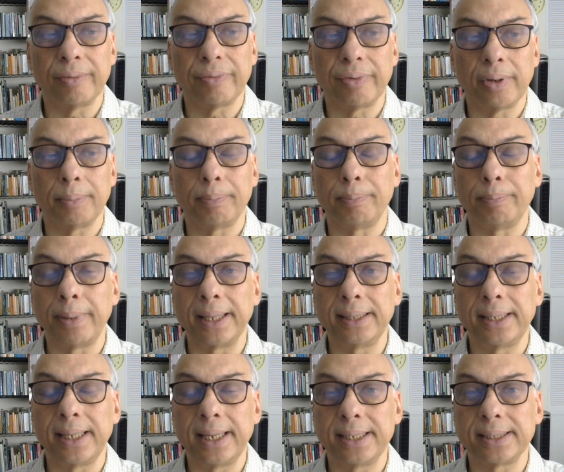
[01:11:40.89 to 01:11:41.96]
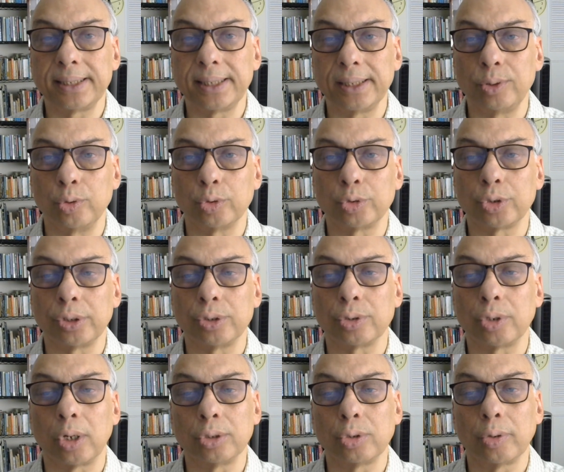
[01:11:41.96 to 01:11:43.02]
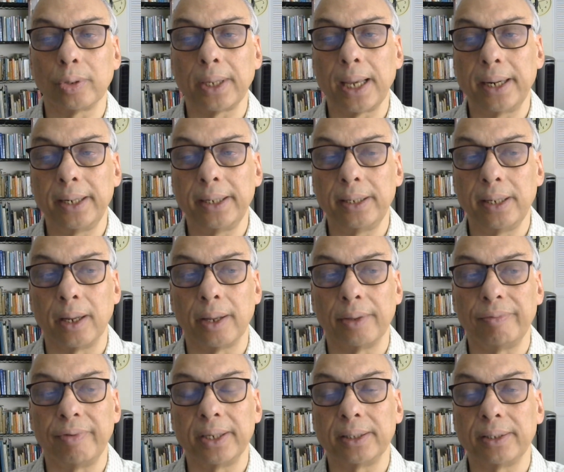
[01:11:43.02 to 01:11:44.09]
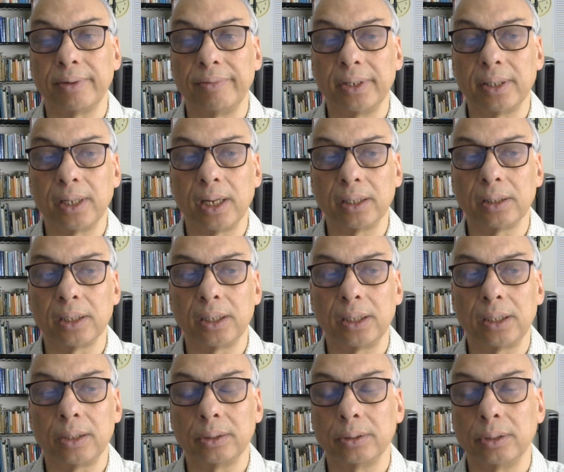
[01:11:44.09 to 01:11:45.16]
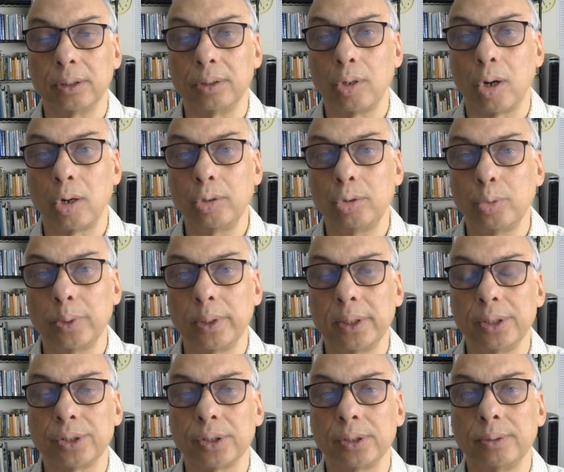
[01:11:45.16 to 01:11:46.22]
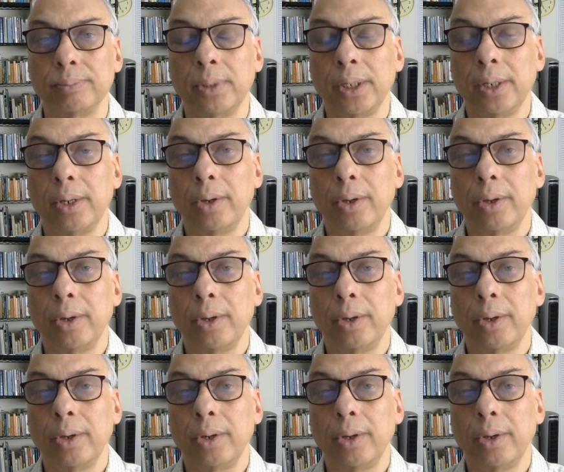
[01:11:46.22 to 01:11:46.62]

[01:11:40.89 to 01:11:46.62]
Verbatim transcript: of a pantheistic notion is also carried in Advaita Vedanta, non dualism,